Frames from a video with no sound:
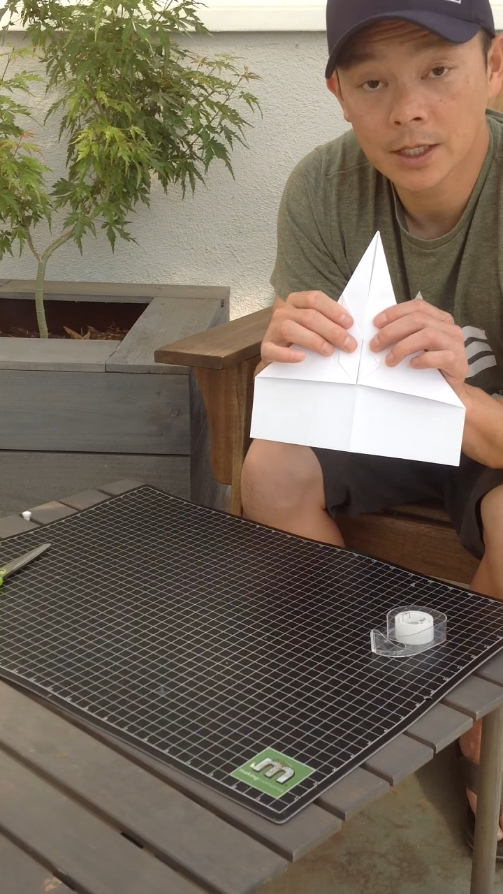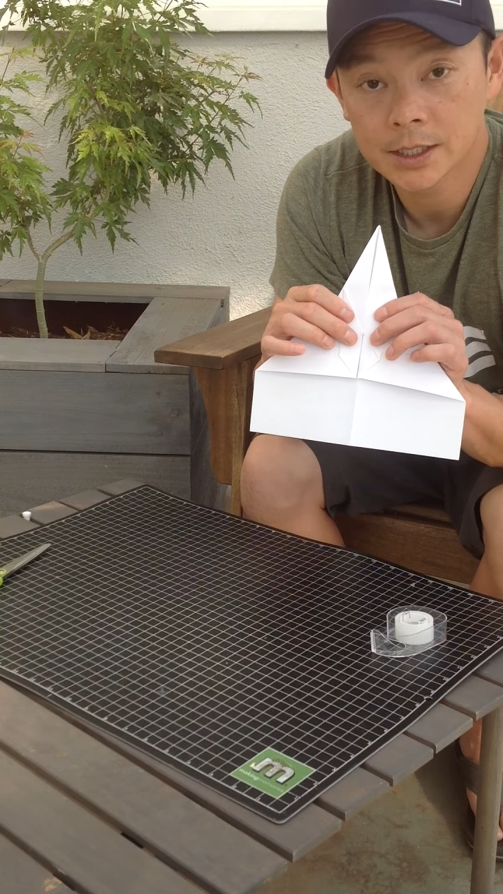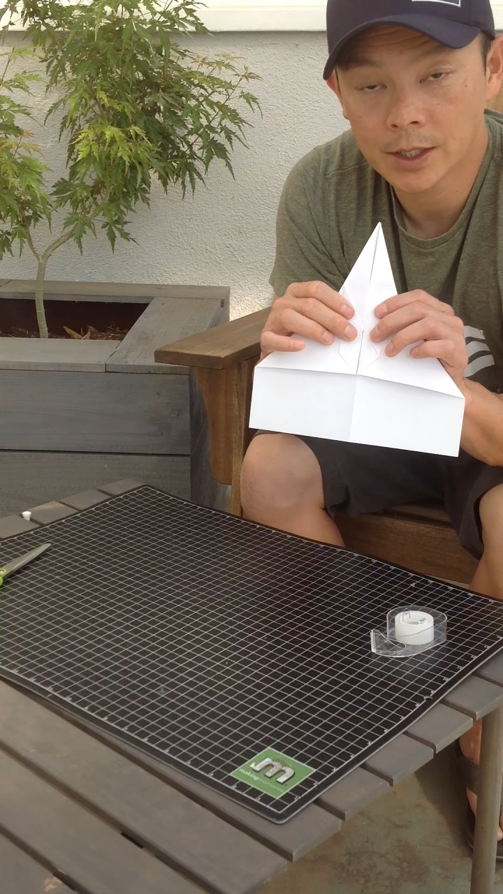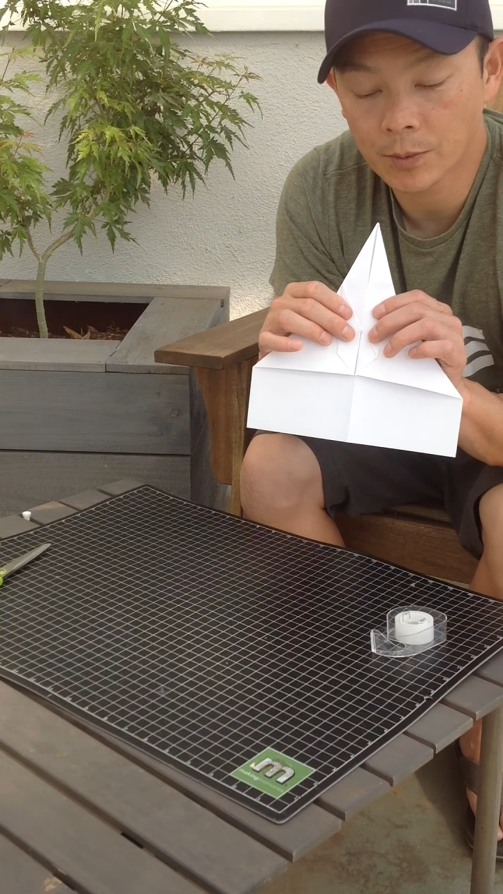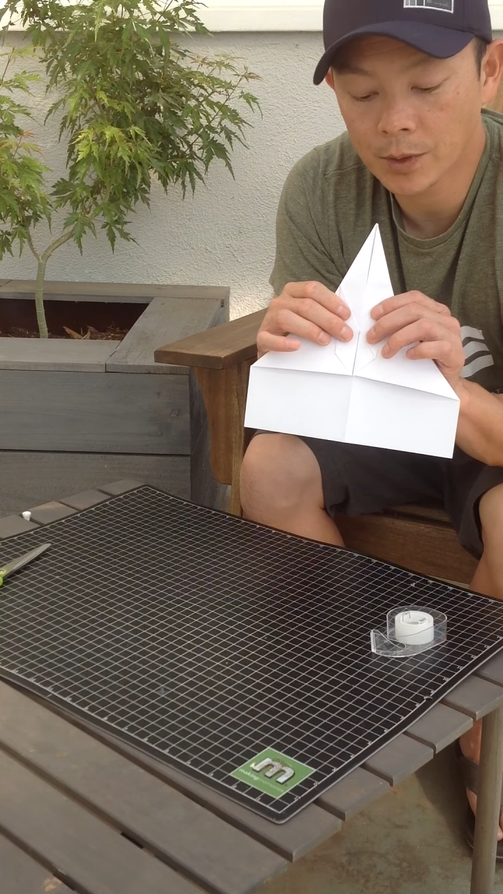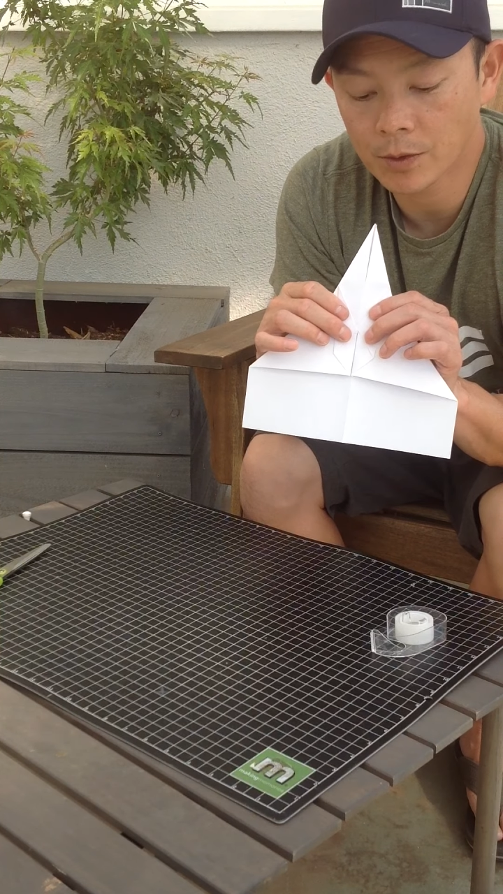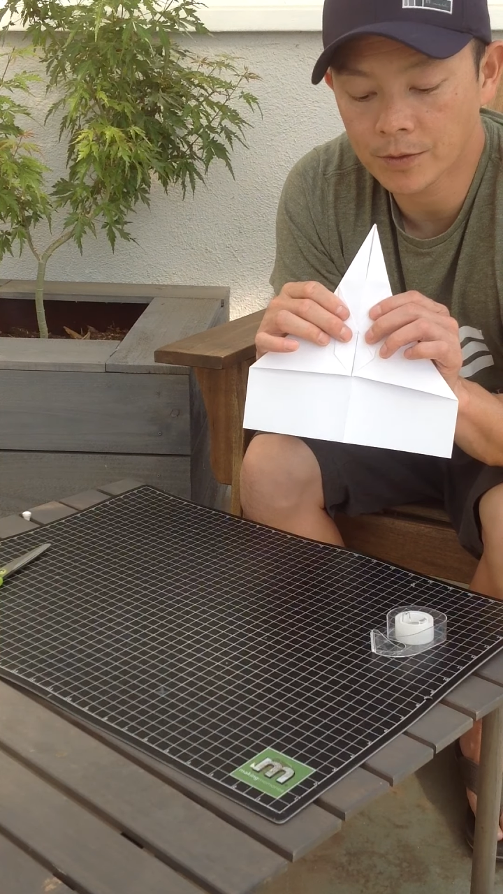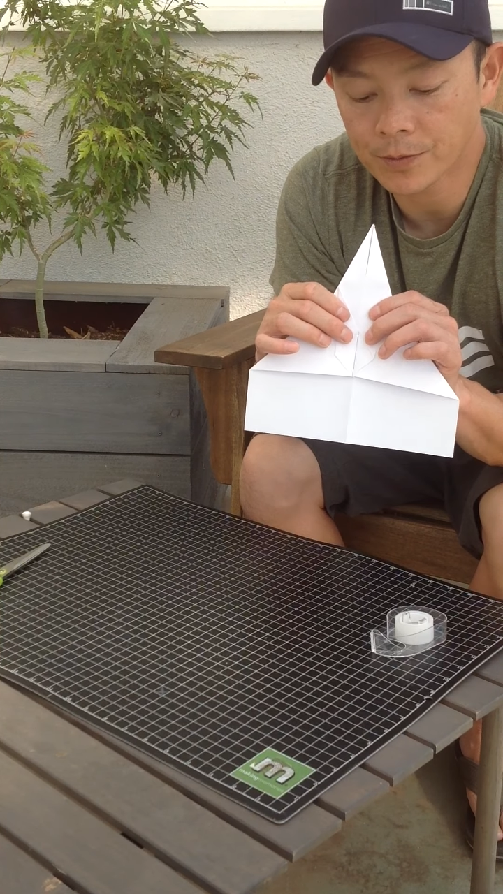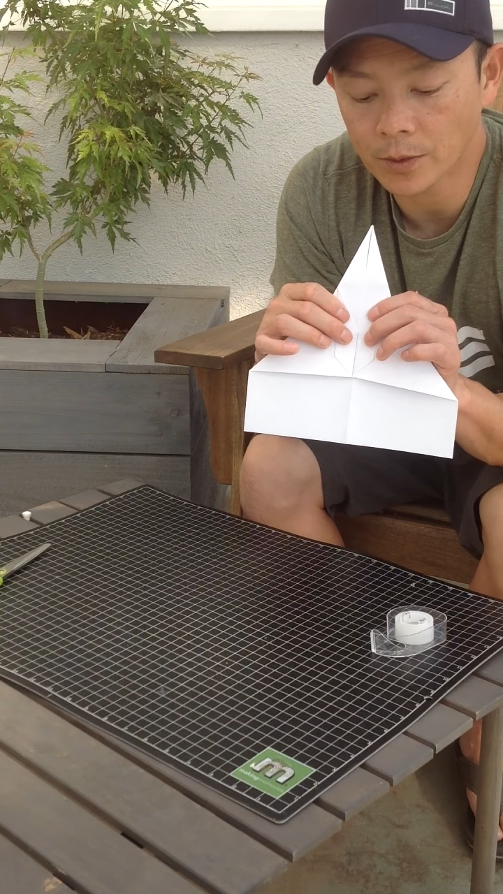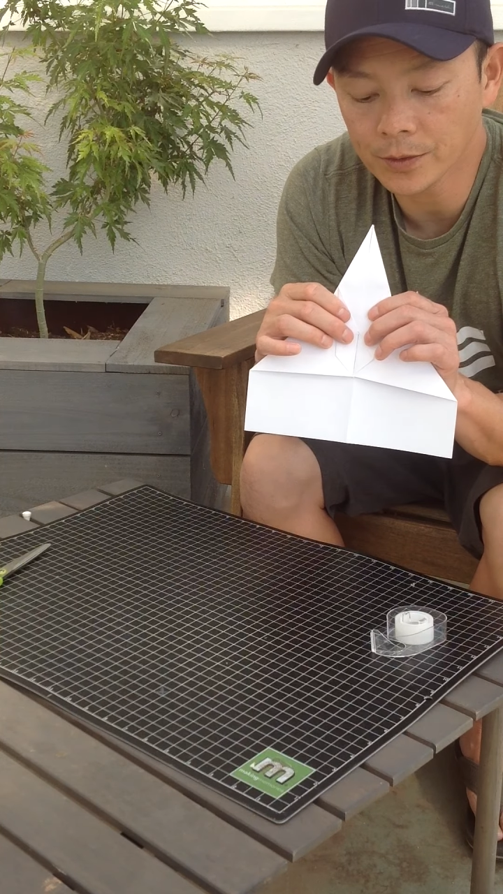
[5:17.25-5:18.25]
So we will
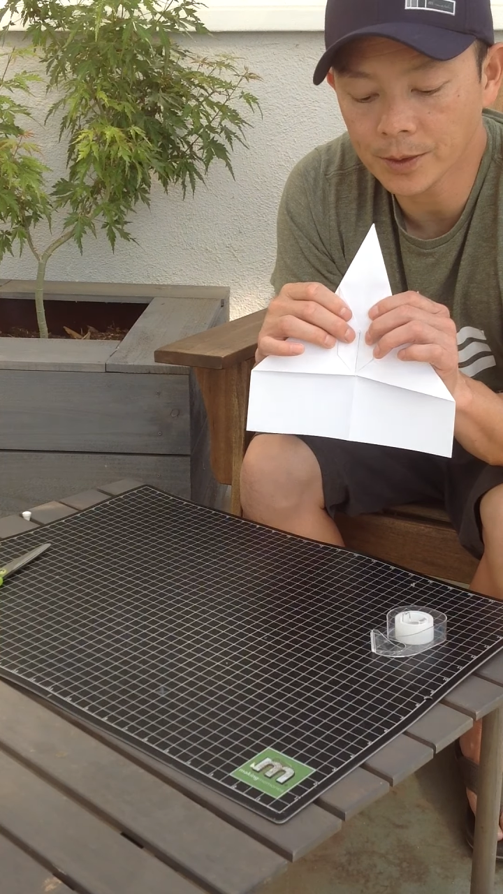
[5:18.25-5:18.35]
fold